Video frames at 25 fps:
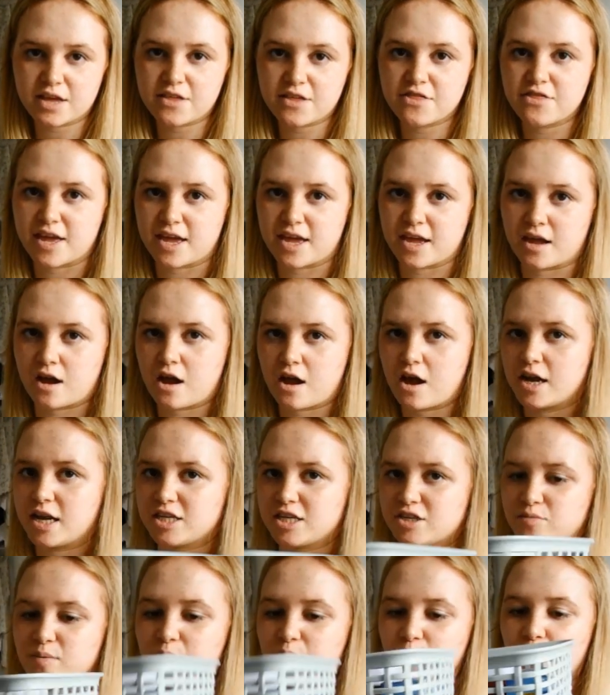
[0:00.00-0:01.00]
I think, I can't
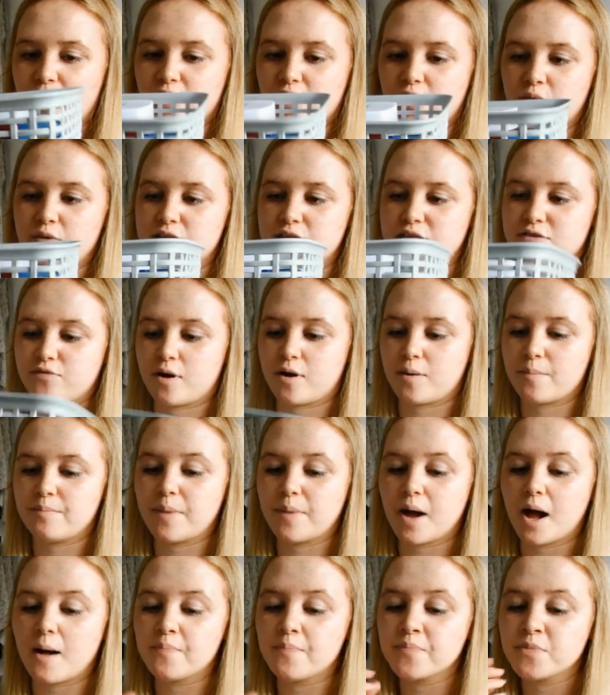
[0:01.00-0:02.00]
actually remember where I got these from.
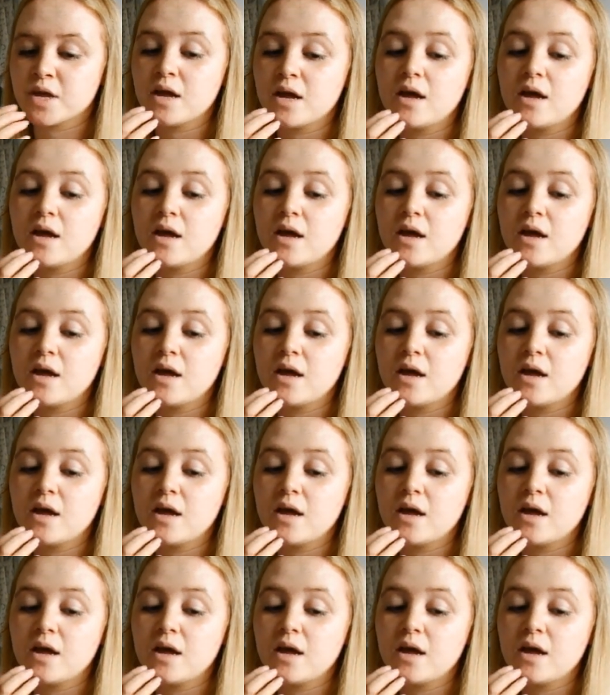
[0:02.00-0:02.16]
But